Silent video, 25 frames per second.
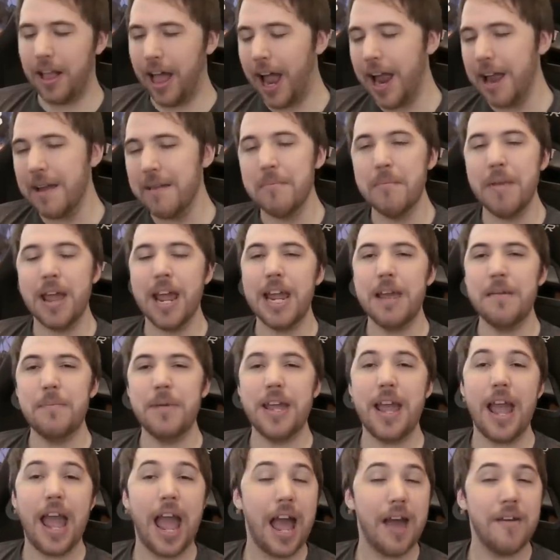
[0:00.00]
I may
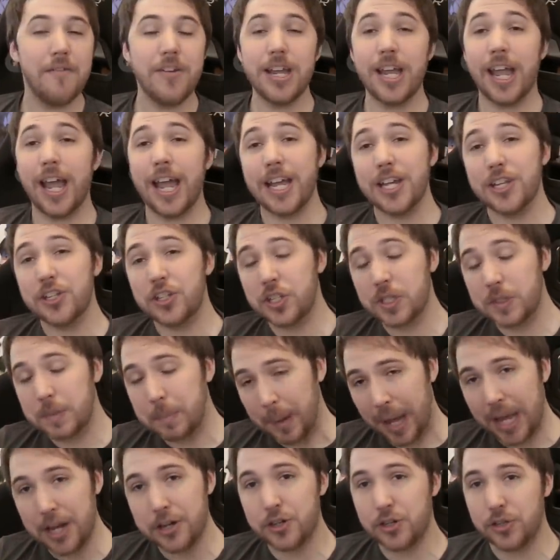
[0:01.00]
be having a
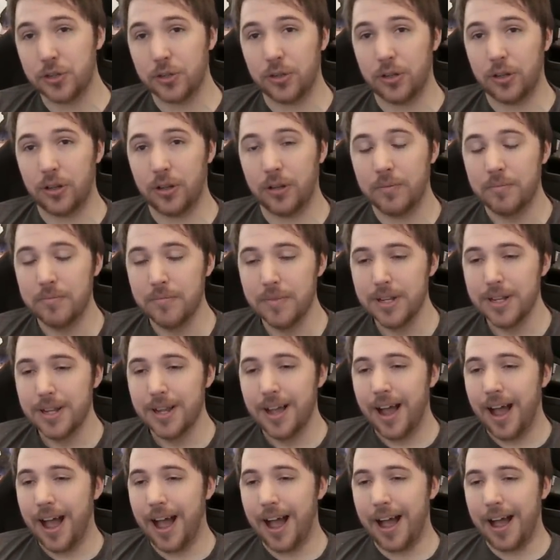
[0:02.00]
special
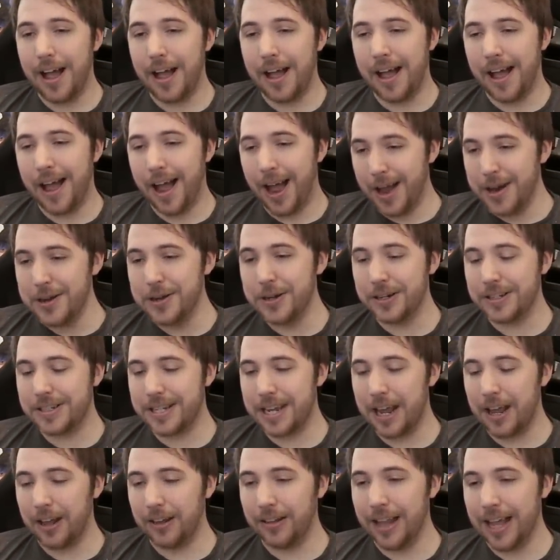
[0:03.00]
uh,
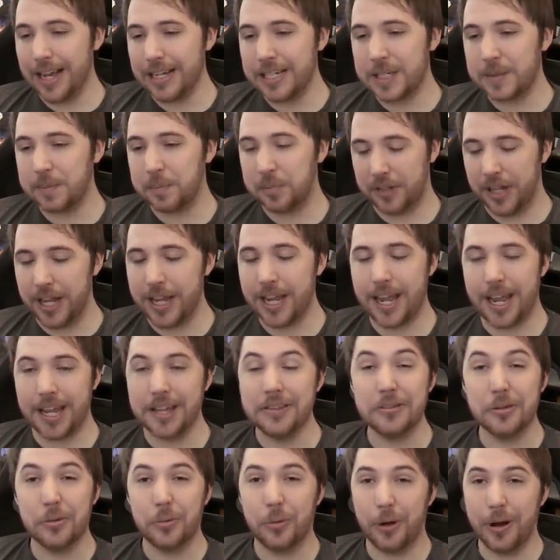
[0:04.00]
Undertale Let's Play
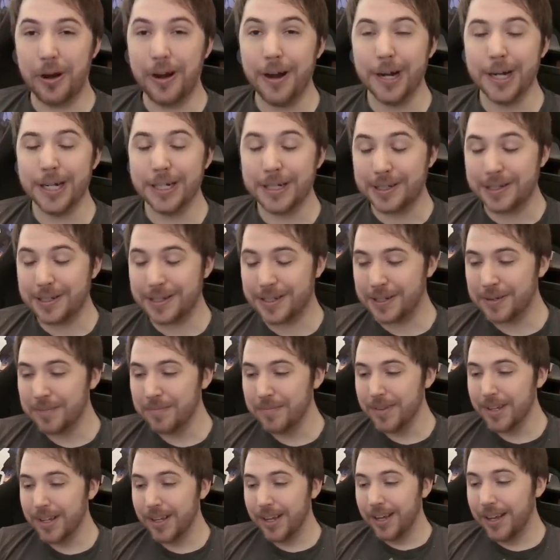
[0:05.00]
in the works
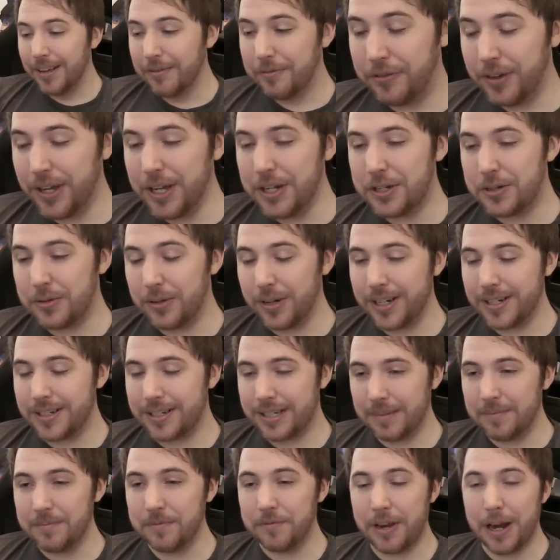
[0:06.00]
featuring
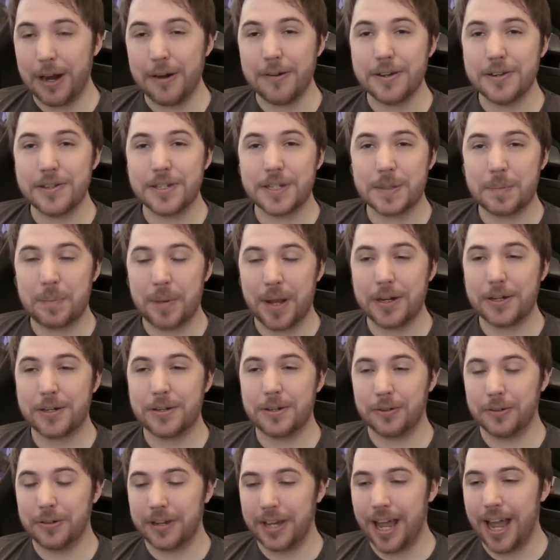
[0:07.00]
some very
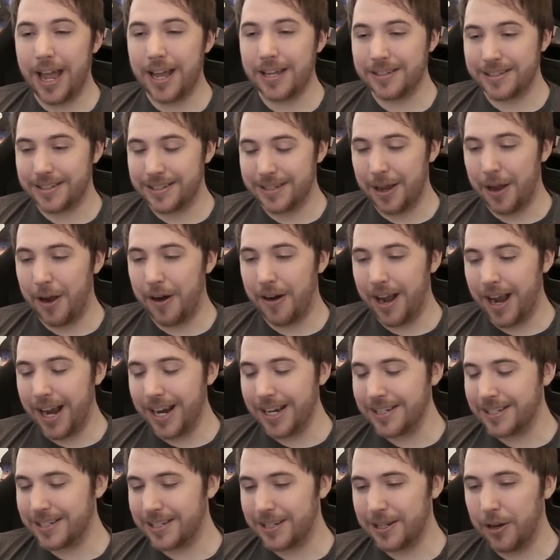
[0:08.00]
special guests, all
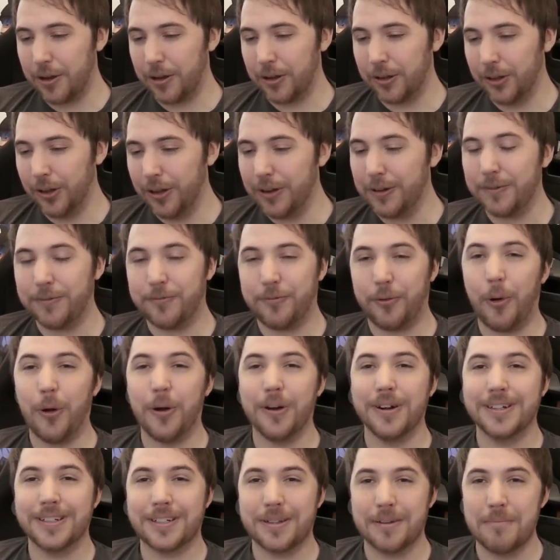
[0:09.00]
right? So look
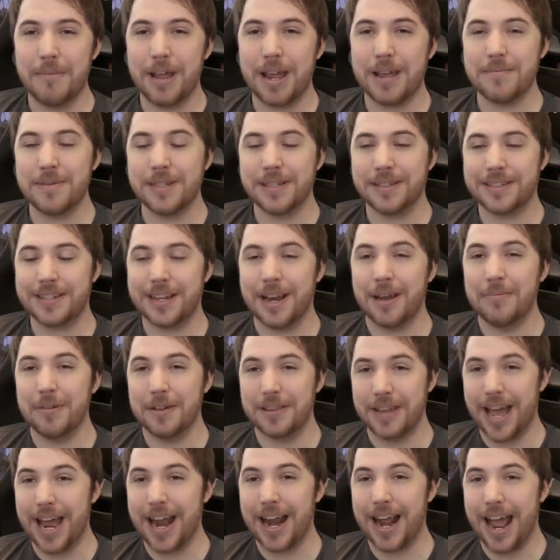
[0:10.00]
forward to maybe some of
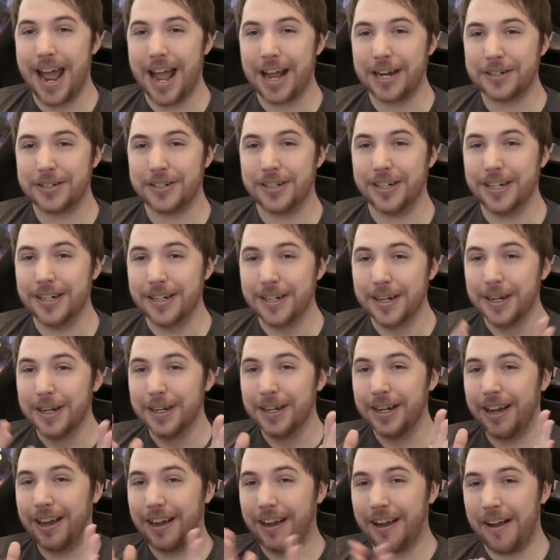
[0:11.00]
that action
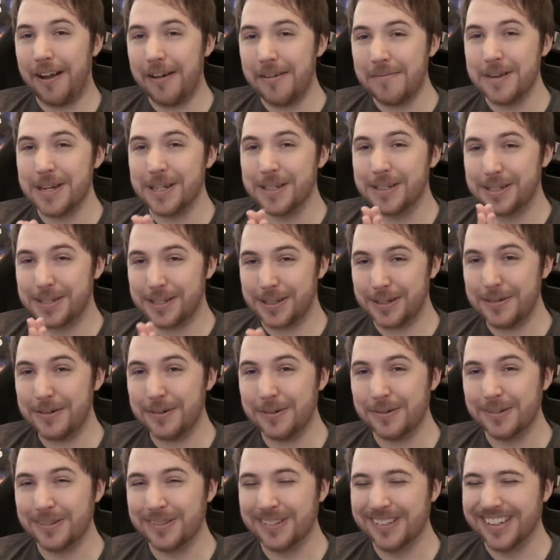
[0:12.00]
coming
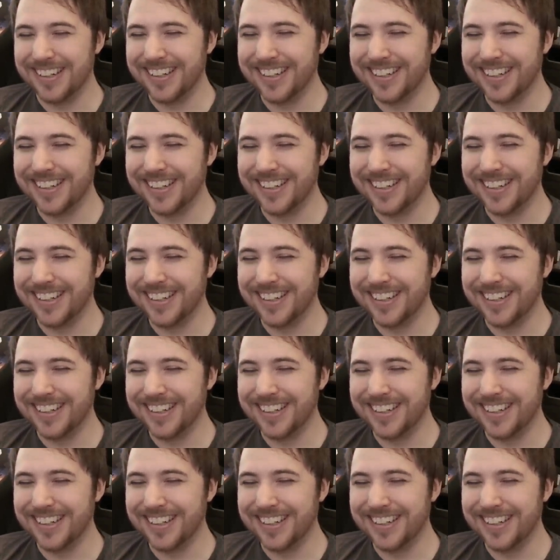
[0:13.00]
soon.